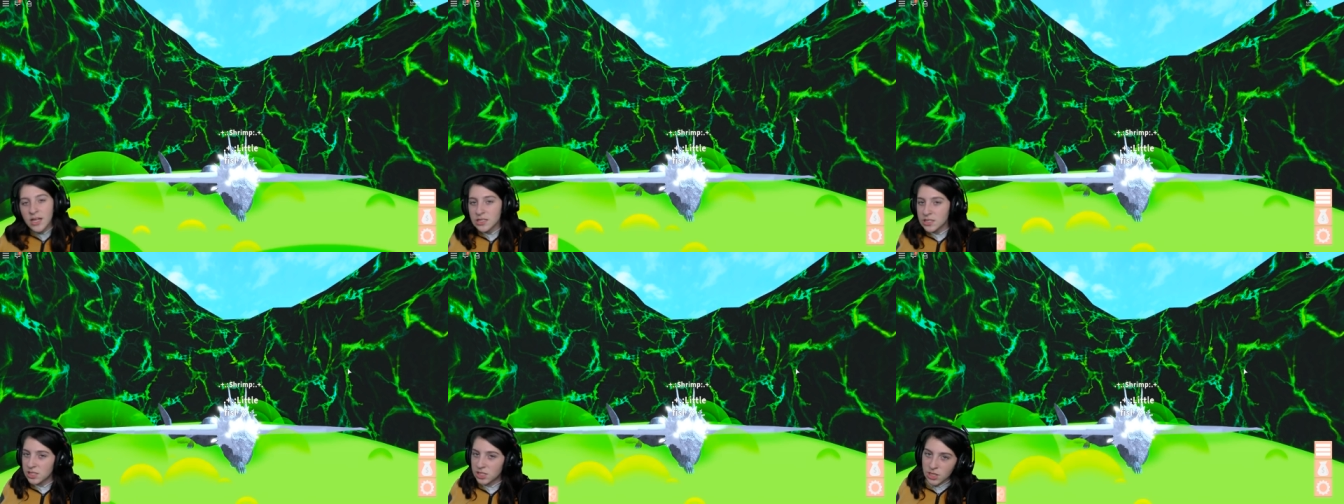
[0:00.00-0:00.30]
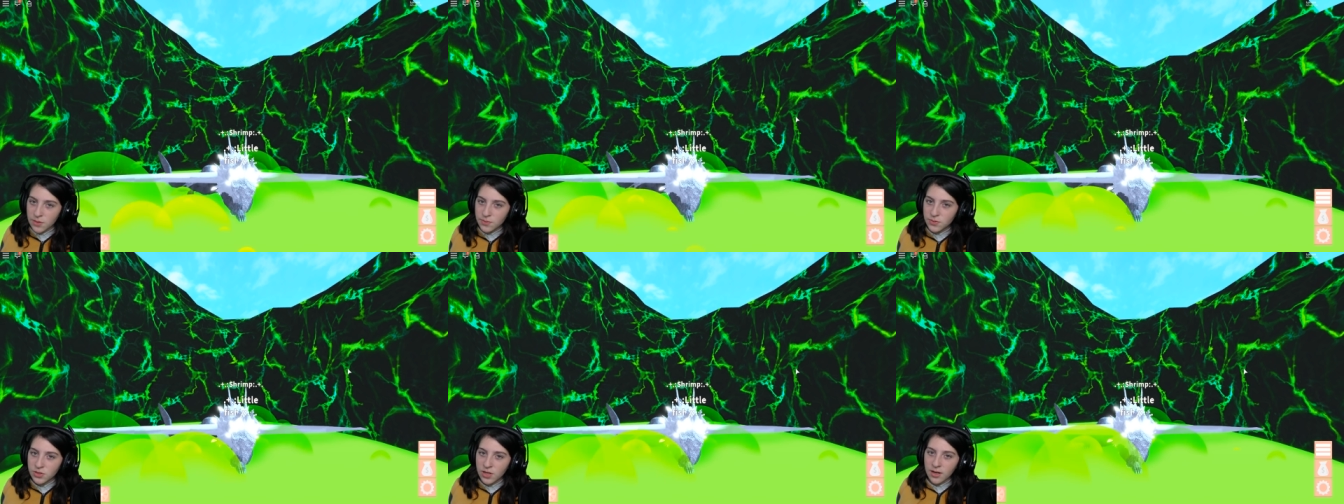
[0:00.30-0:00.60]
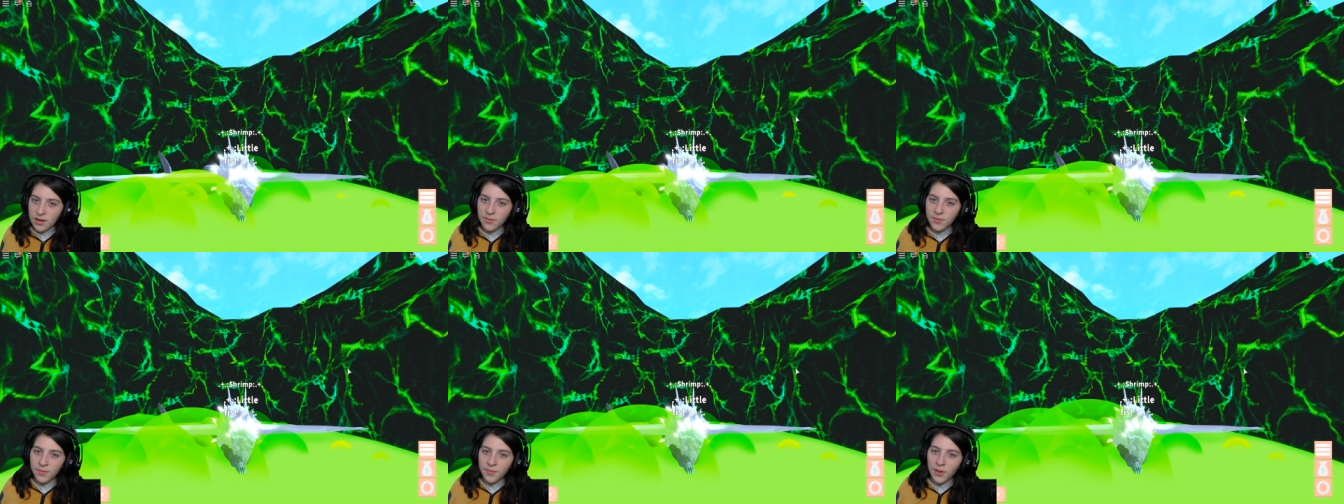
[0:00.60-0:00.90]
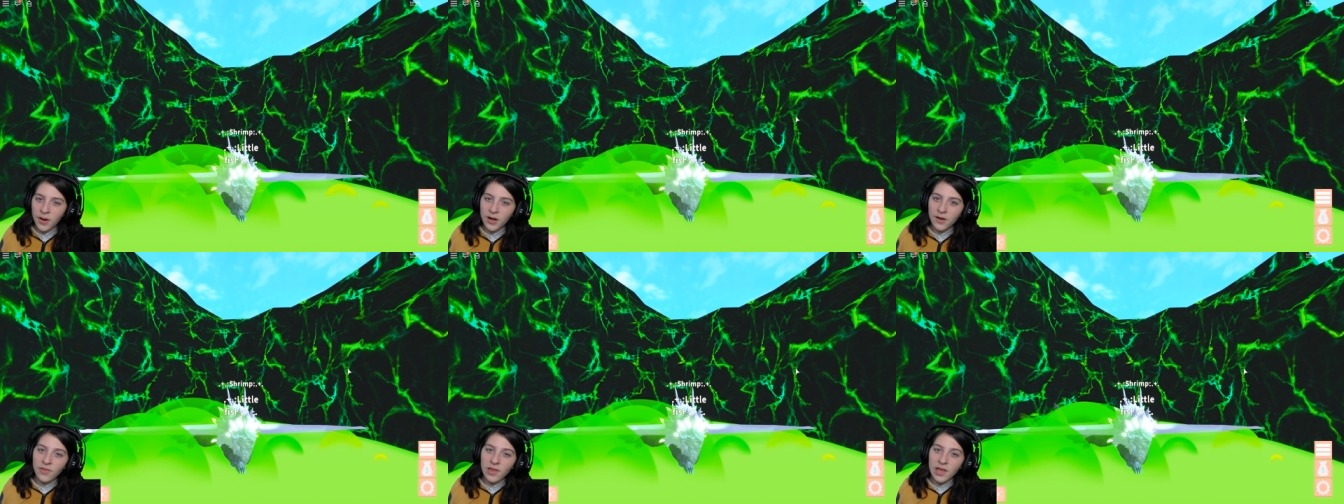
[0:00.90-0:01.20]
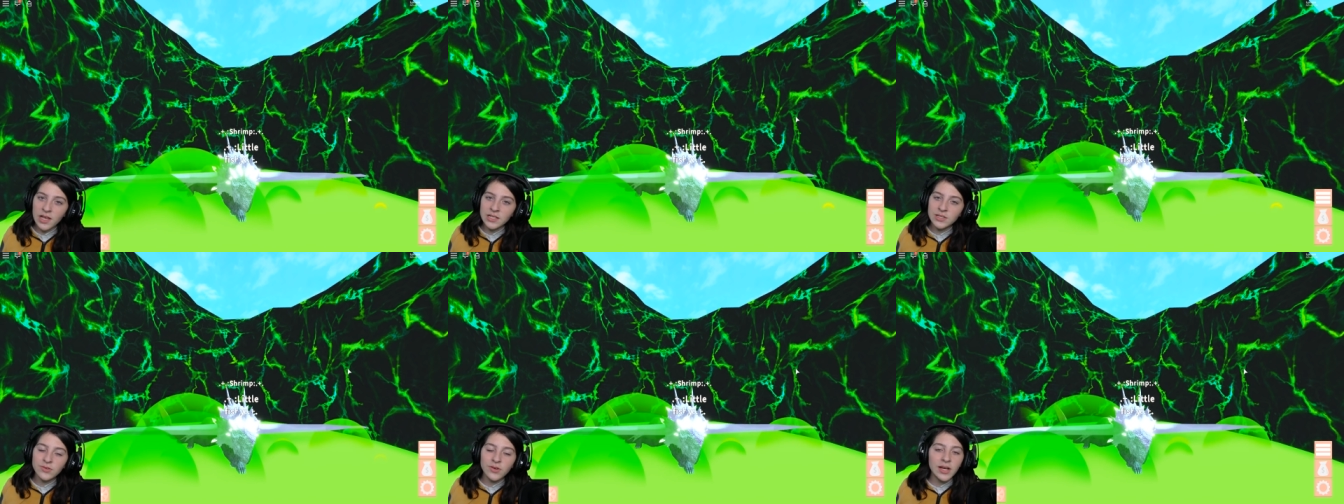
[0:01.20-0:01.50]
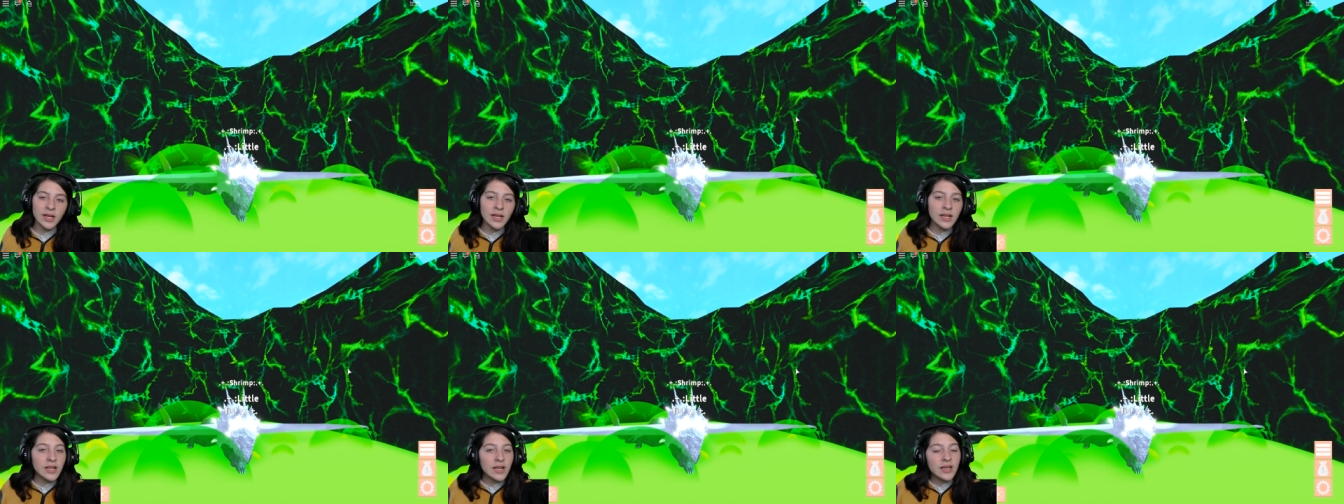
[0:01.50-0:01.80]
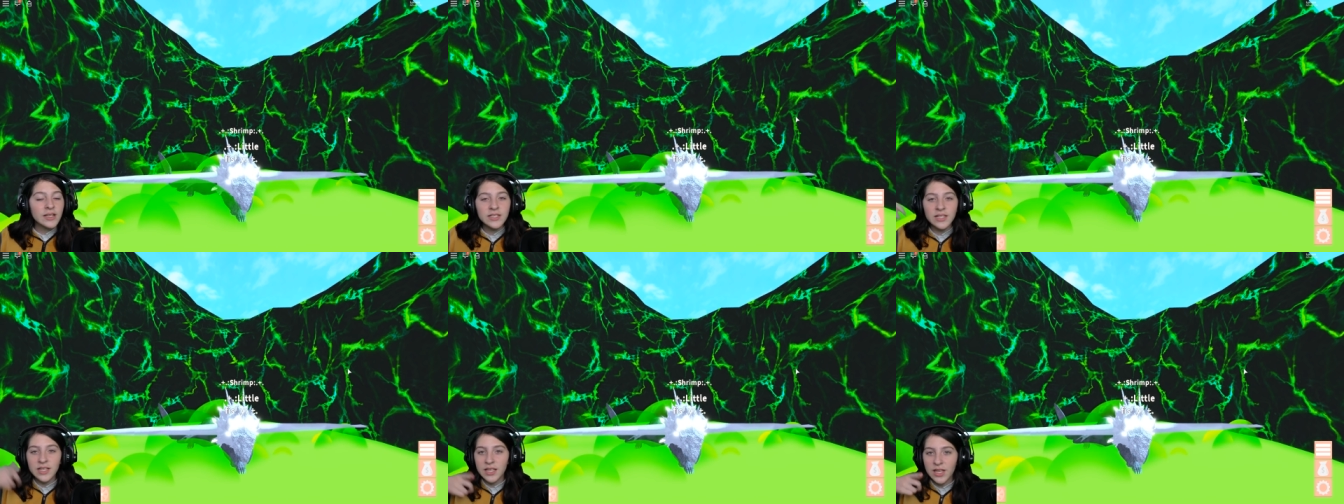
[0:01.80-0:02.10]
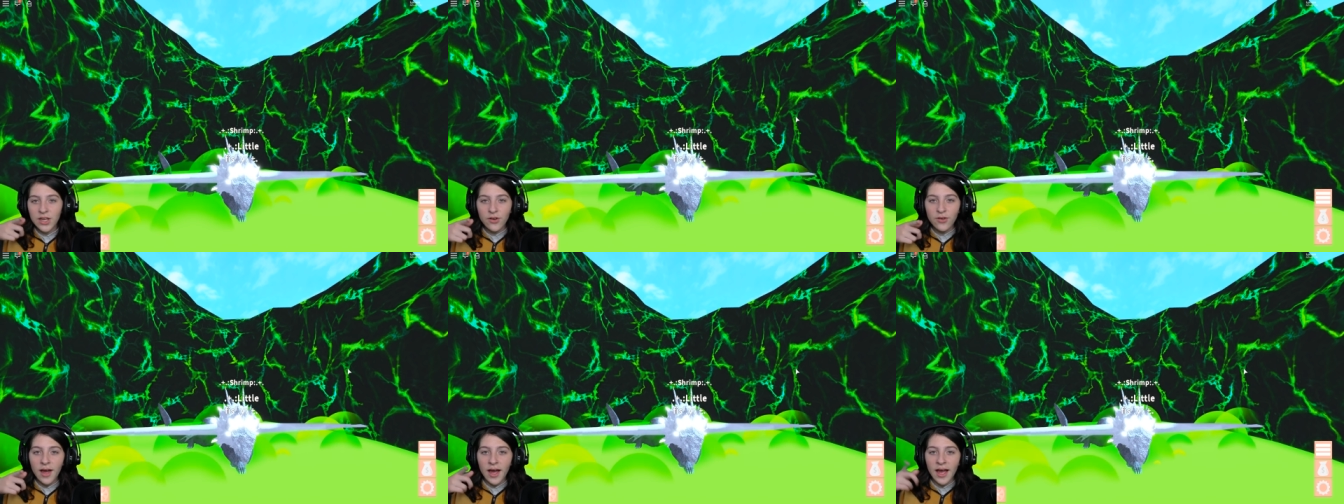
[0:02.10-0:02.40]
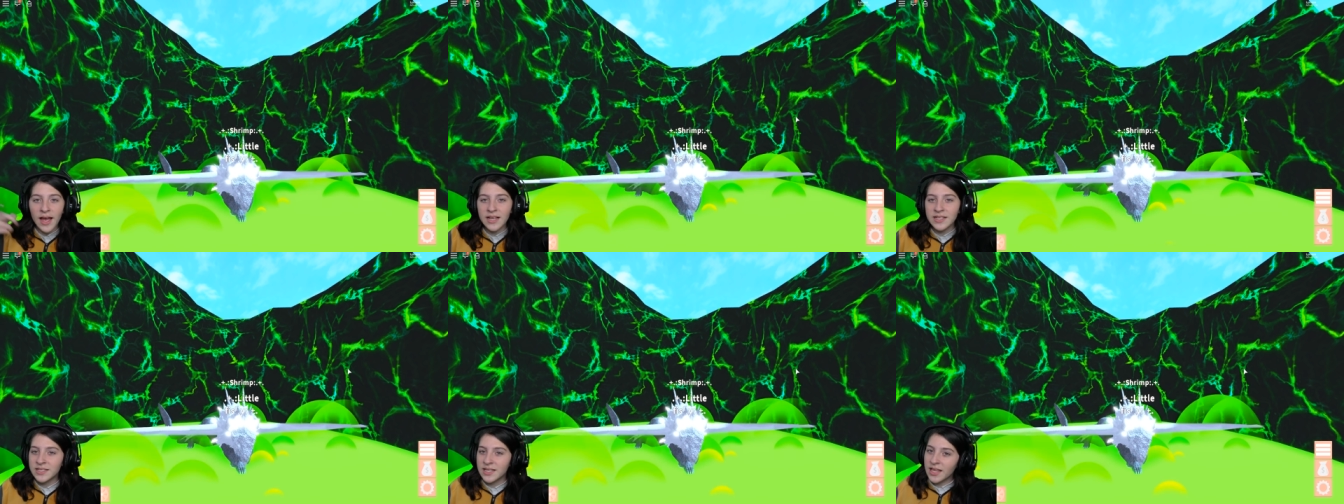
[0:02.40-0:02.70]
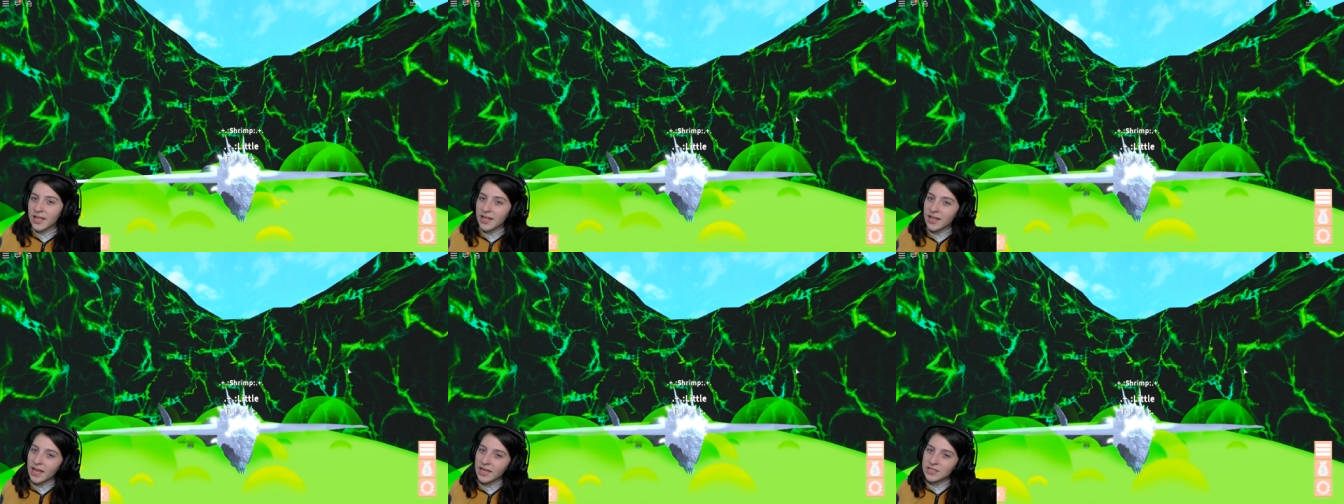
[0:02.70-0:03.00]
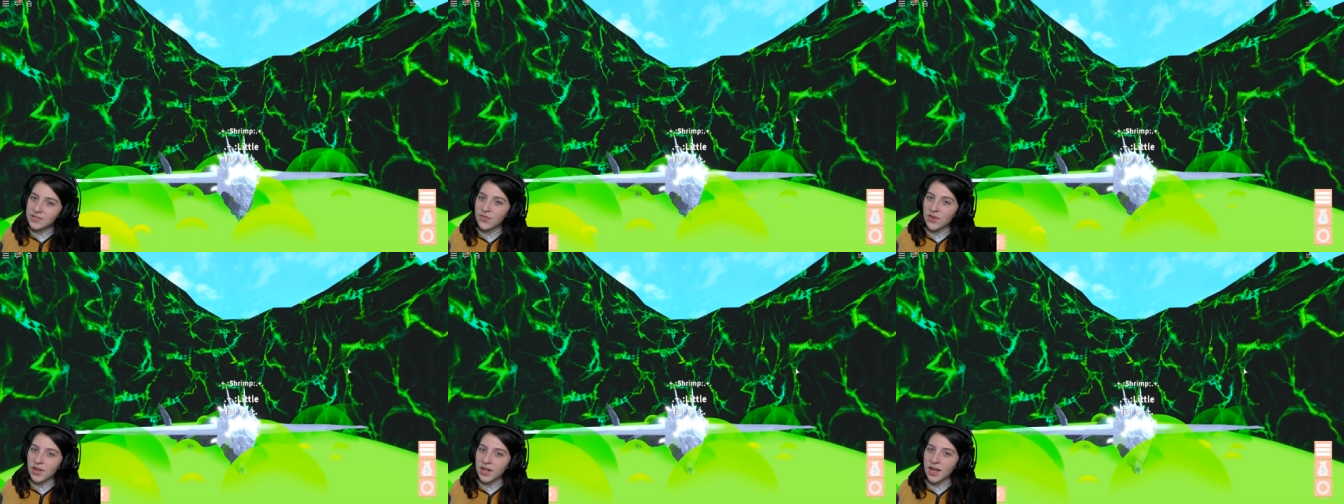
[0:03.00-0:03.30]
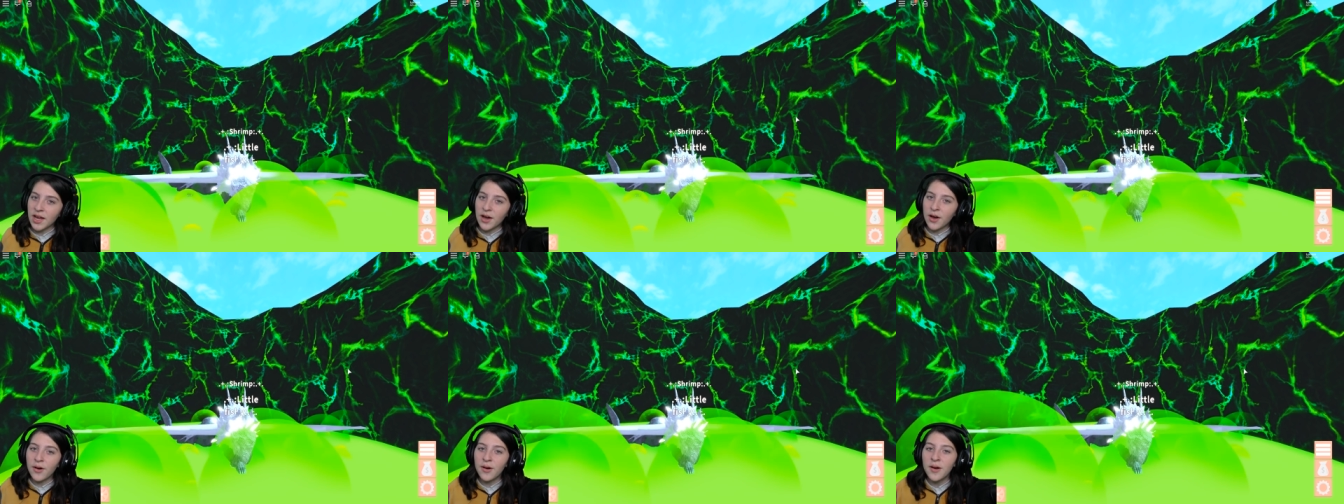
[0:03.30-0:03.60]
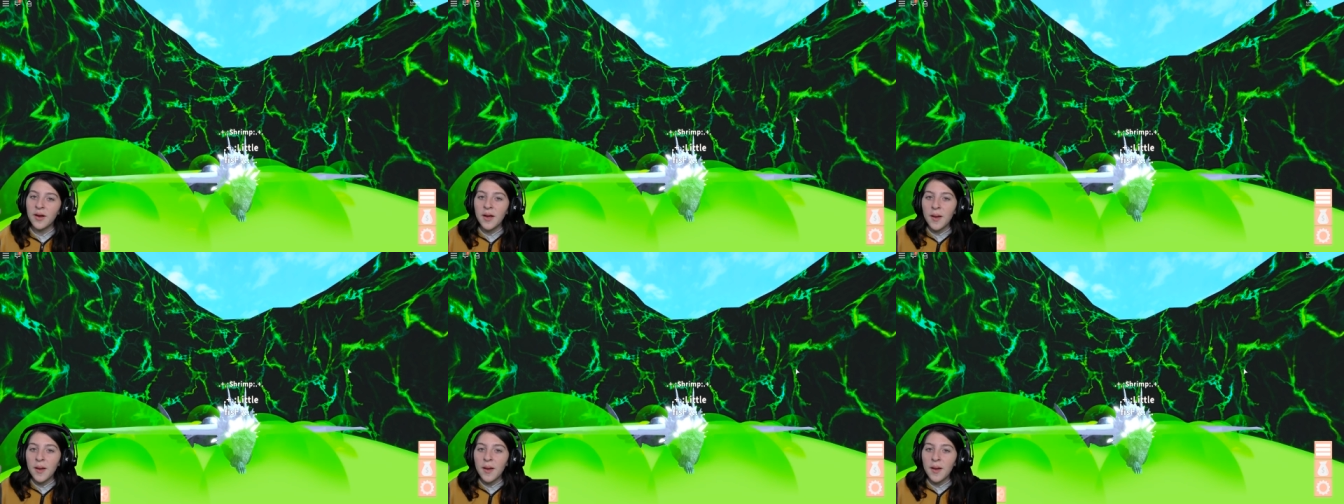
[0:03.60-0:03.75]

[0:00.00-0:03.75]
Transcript: subscribe to be part of LySquad, and I'll see you guys in the next video.